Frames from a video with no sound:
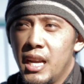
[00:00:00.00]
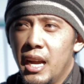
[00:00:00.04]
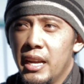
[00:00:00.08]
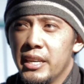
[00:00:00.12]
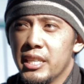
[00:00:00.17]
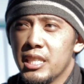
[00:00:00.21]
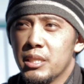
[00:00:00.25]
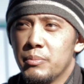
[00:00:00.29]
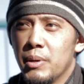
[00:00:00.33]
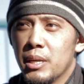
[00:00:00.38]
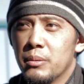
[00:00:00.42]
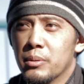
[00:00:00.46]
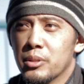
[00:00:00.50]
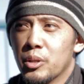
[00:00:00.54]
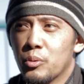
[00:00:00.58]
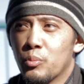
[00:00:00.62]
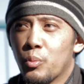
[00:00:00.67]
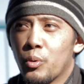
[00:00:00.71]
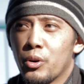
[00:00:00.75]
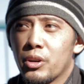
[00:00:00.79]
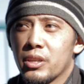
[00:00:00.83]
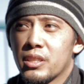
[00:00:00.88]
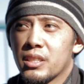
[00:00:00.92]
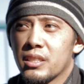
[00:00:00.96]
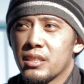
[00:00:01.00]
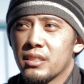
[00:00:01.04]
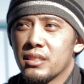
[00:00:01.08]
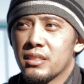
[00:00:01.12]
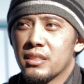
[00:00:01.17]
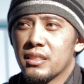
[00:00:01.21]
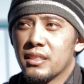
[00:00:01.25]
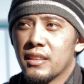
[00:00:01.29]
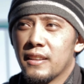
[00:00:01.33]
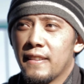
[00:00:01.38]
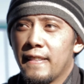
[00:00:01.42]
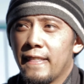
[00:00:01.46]
I need to be able to work
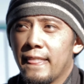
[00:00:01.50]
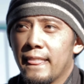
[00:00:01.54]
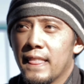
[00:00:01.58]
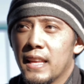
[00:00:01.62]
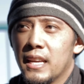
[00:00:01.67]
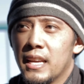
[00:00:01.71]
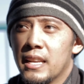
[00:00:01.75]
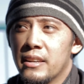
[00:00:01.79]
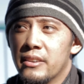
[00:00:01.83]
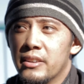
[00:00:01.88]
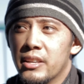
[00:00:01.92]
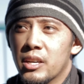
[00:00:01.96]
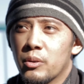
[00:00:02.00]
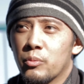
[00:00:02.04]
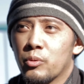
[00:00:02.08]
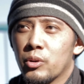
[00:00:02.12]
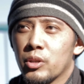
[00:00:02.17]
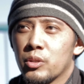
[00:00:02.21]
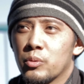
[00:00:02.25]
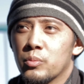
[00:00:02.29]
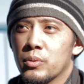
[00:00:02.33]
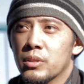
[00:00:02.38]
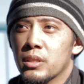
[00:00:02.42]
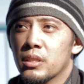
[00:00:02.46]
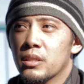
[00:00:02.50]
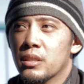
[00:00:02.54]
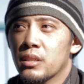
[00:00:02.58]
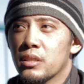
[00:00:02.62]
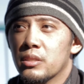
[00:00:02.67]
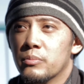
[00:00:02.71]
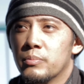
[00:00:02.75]
and network with other